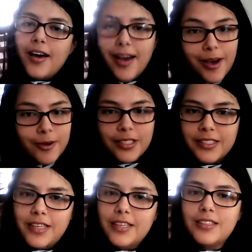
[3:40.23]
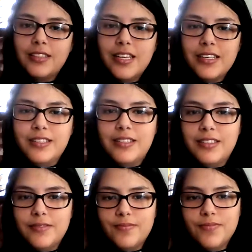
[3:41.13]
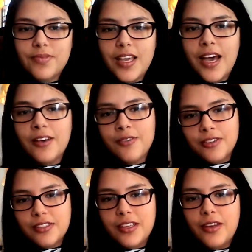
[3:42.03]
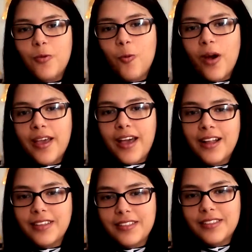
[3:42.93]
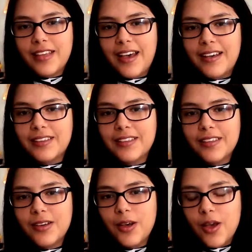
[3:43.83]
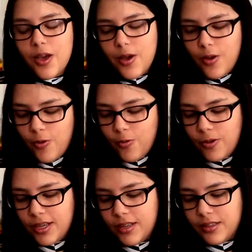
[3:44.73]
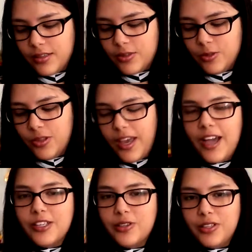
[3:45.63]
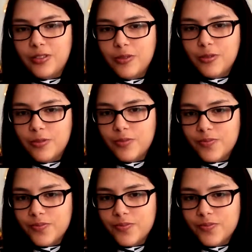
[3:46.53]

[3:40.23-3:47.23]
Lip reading: how the day's lesson and understand why Alice asked, what do they actually do